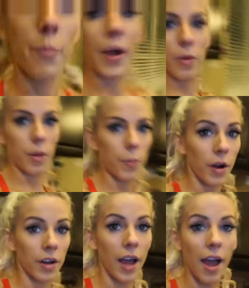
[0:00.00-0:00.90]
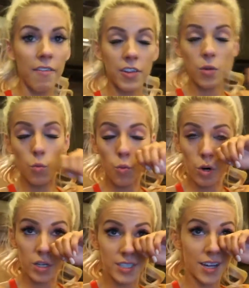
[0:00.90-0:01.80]
By the way, pardon, I have like the
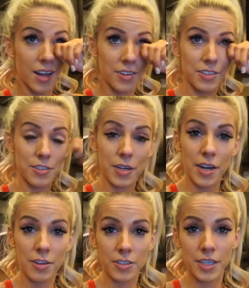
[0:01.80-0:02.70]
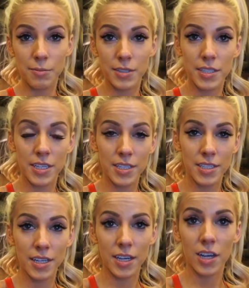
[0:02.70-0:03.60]
worst allergies right now, so I keep
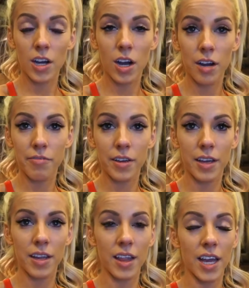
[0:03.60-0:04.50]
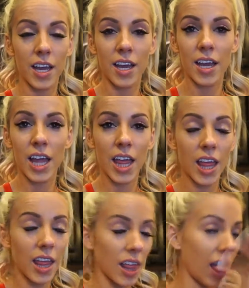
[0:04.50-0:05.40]
sneezing and coughing and like,
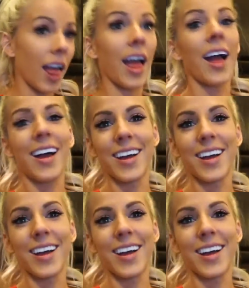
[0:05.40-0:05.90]
blah.